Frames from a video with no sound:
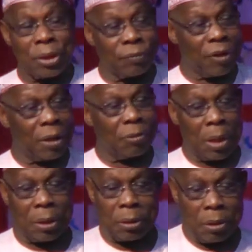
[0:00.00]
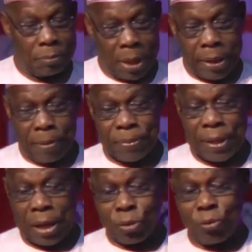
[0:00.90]
it very well. Madam,
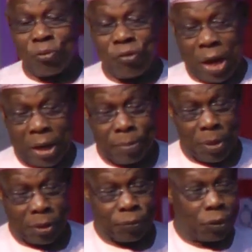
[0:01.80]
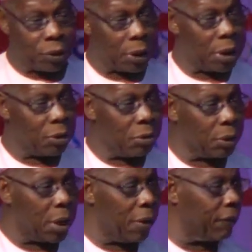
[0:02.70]
thank you very much for taking good
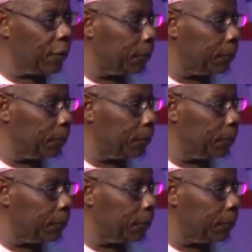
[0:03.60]
time.